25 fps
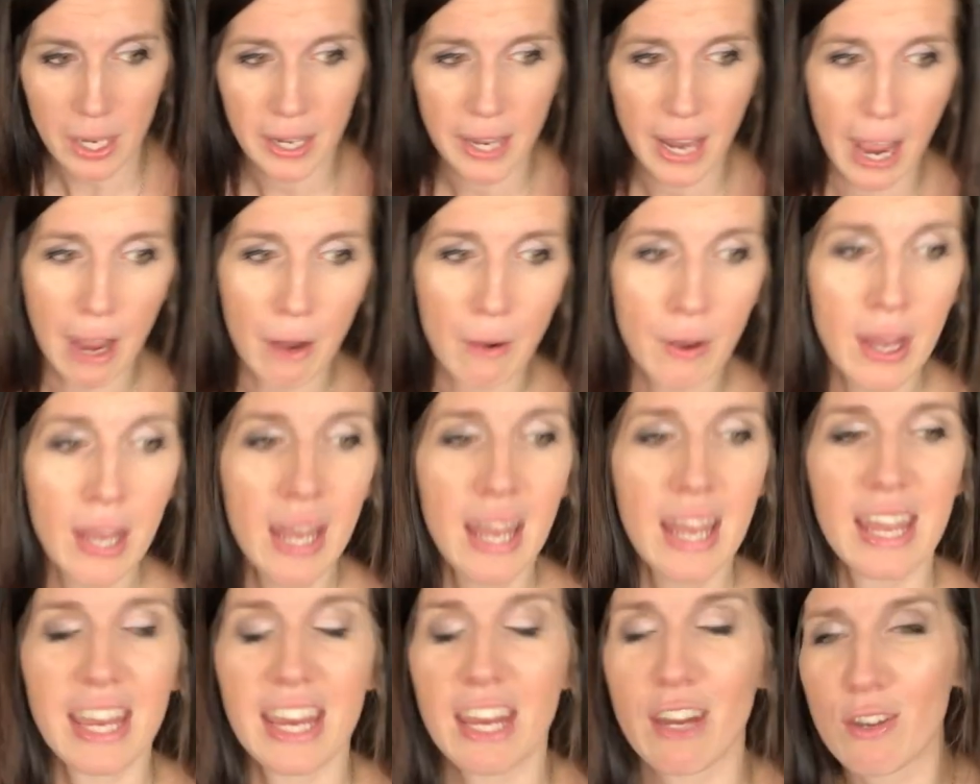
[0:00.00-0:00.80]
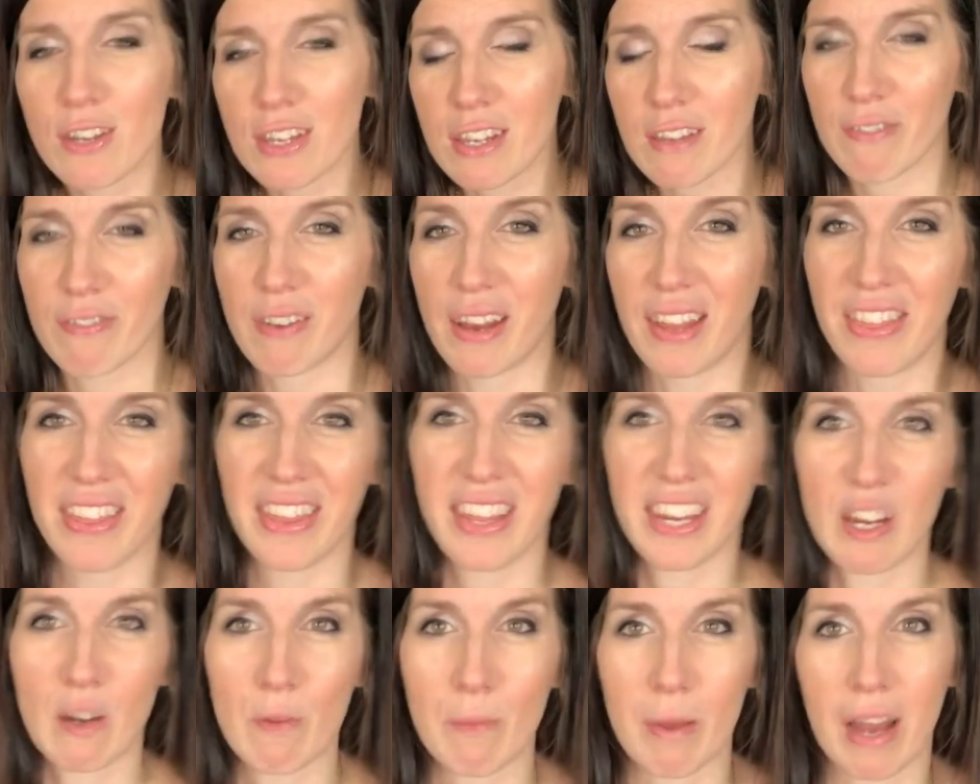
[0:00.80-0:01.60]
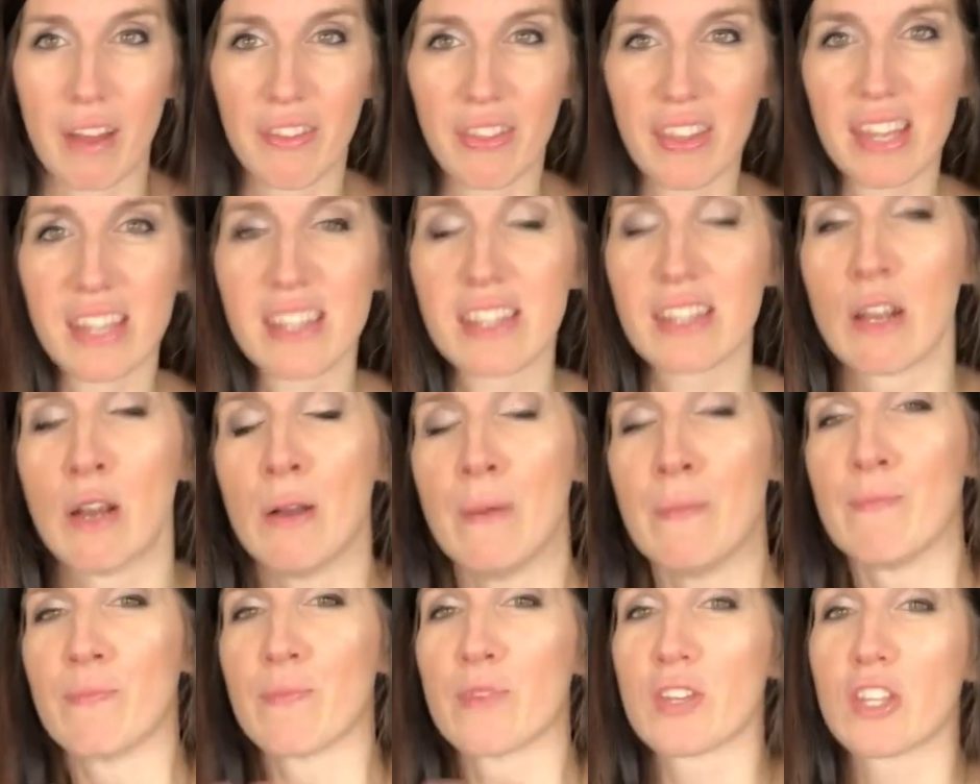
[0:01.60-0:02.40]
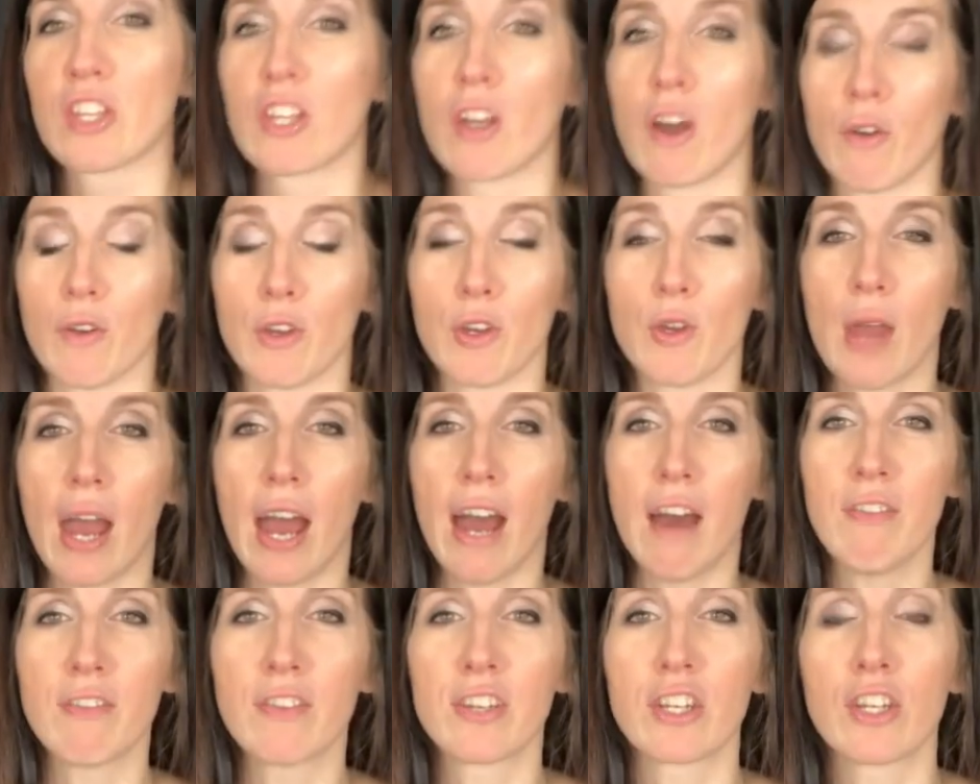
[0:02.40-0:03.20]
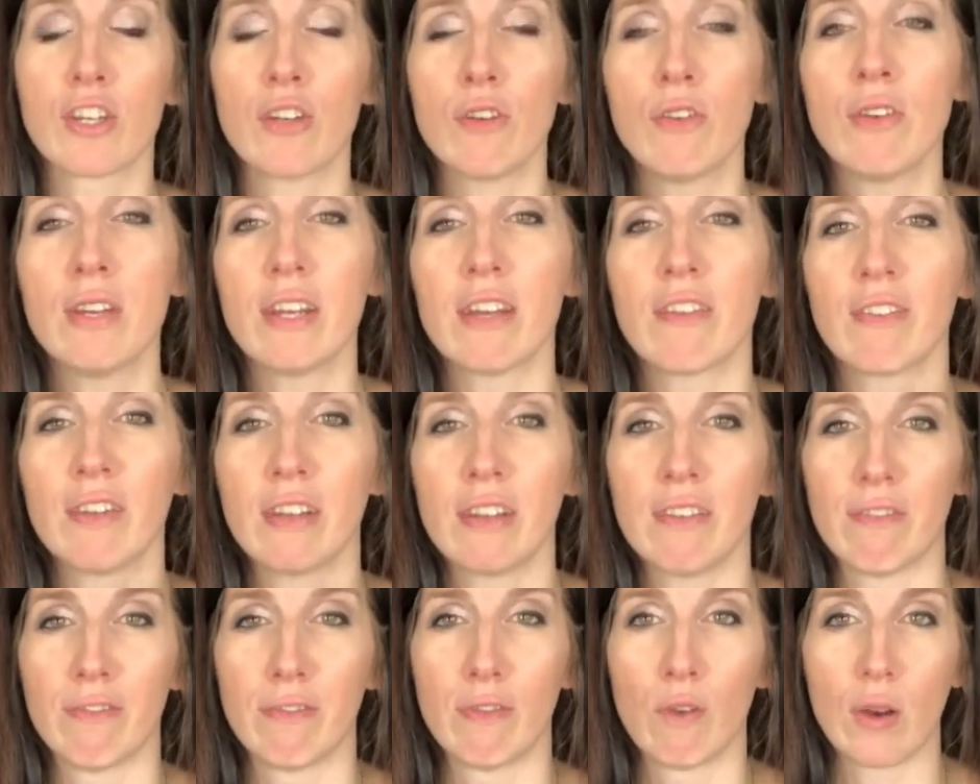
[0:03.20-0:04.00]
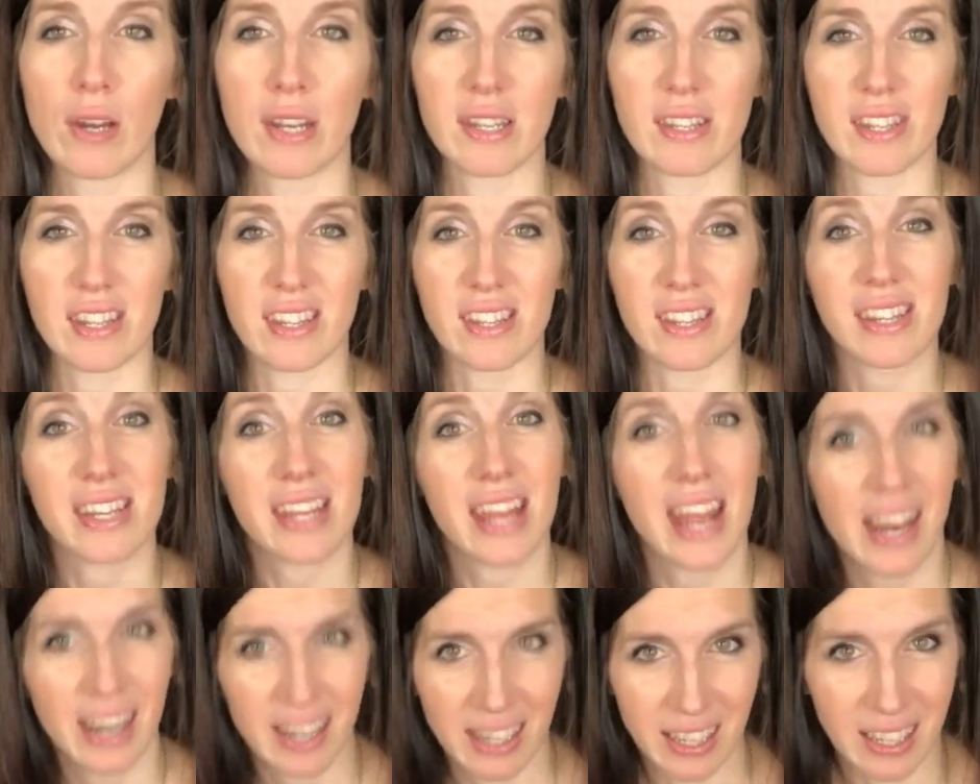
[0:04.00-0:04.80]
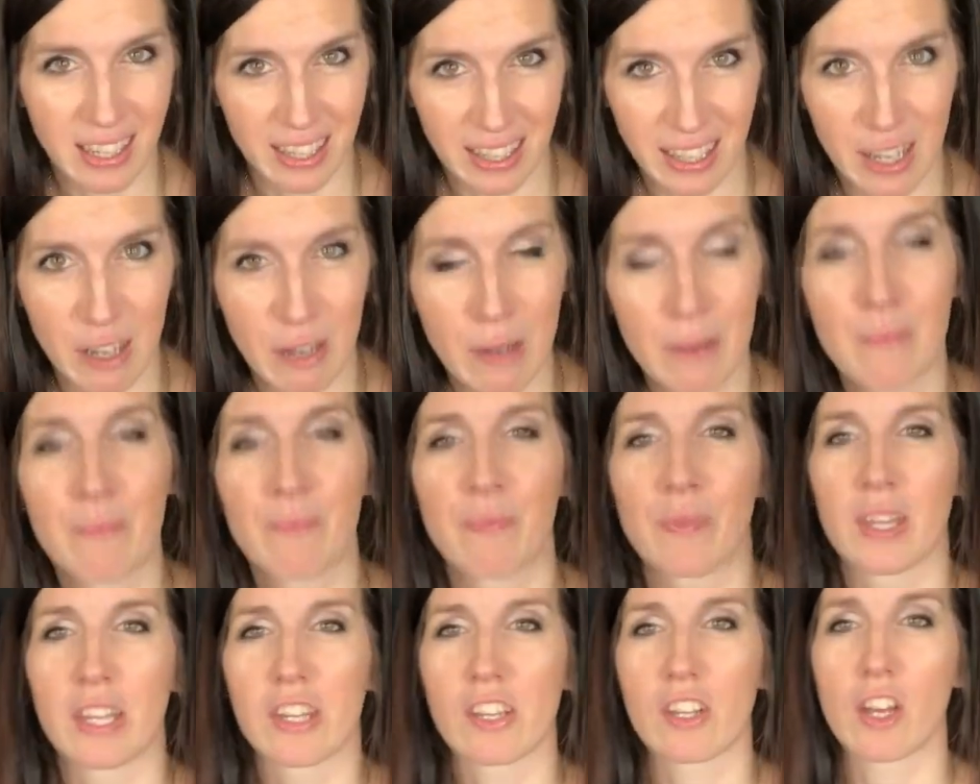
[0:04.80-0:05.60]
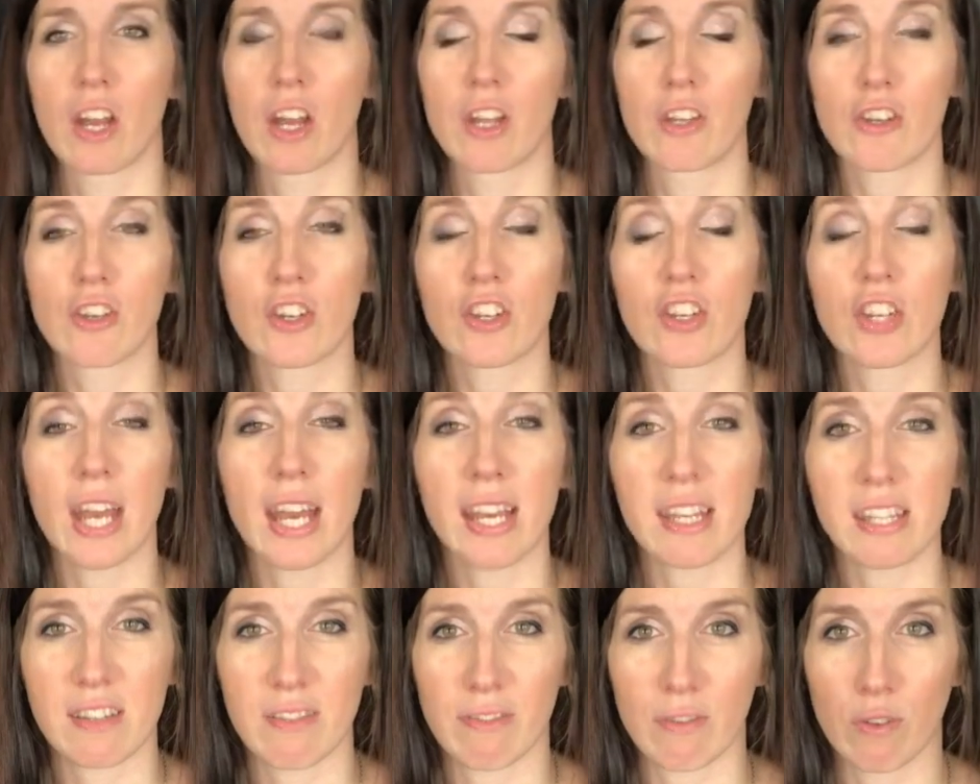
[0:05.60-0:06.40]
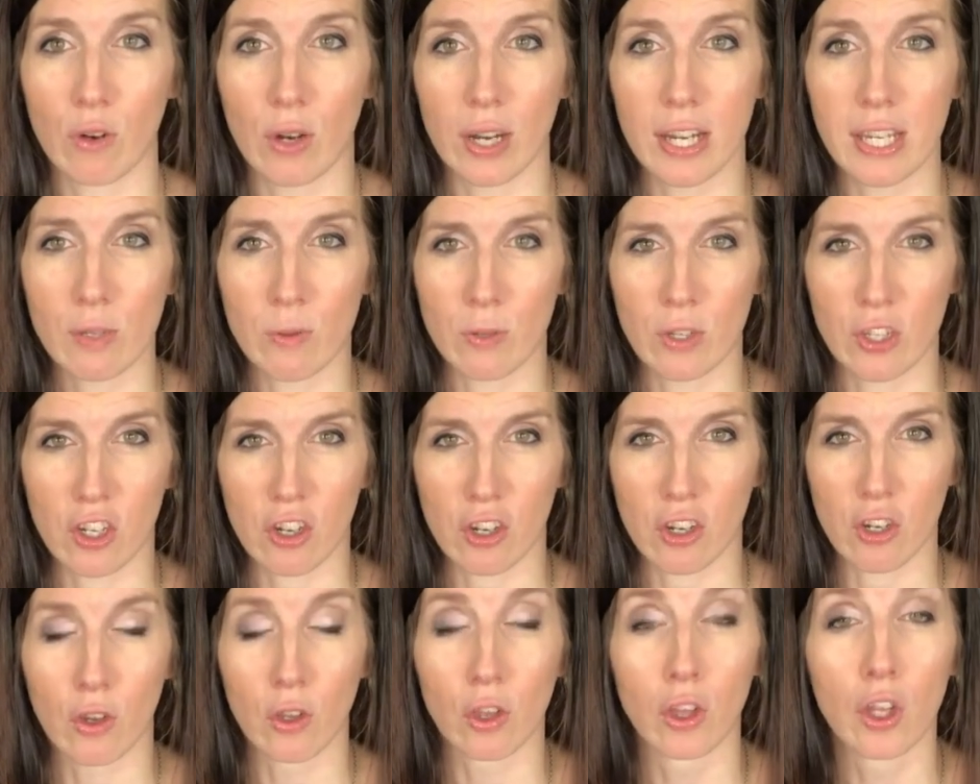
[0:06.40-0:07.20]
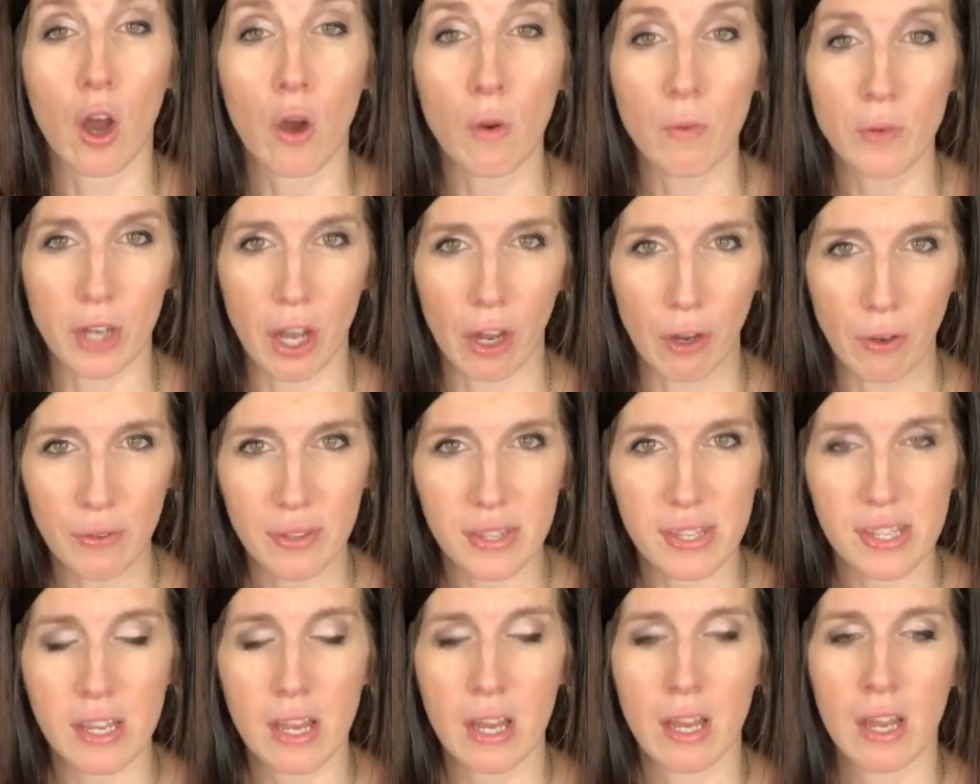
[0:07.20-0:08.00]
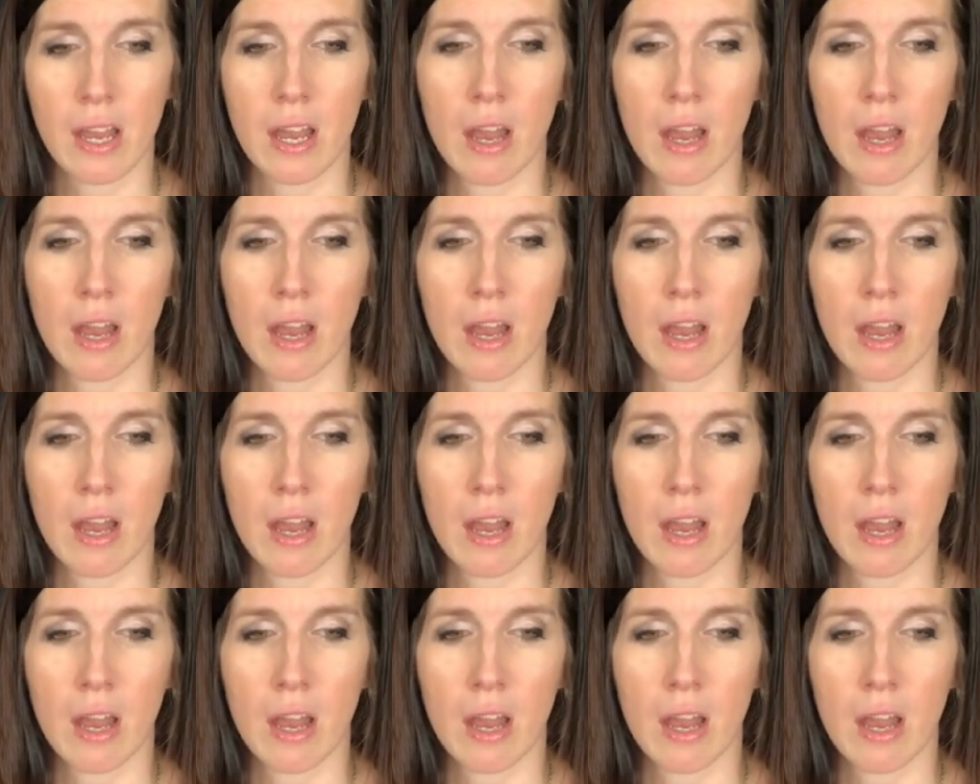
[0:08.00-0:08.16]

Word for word: Now, here's the fun thing about this. So you have two different voices technically. It's called your chest voice, which are your low notes.